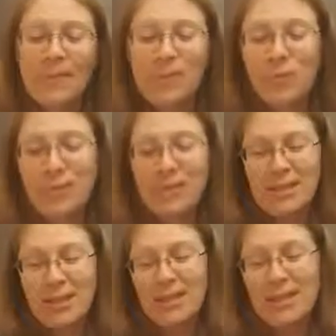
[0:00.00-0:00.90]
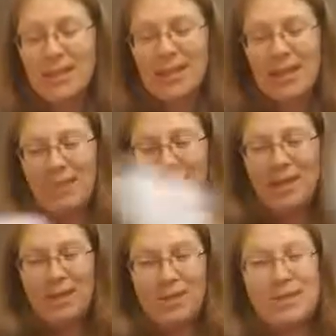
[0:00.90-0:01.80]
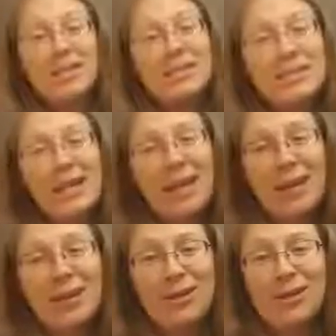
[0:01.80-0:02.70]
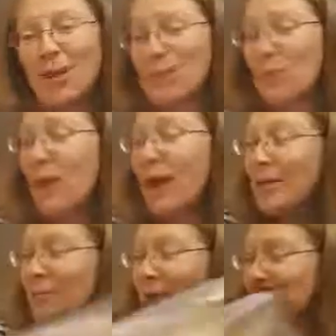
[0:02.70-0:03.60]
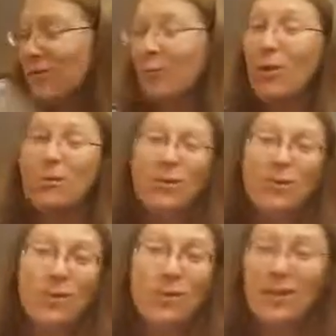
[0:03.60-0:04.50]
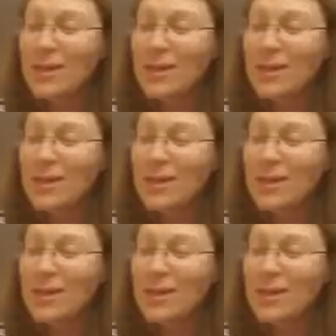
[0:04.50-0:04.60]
So we see that David is artistic and also has a wide emotional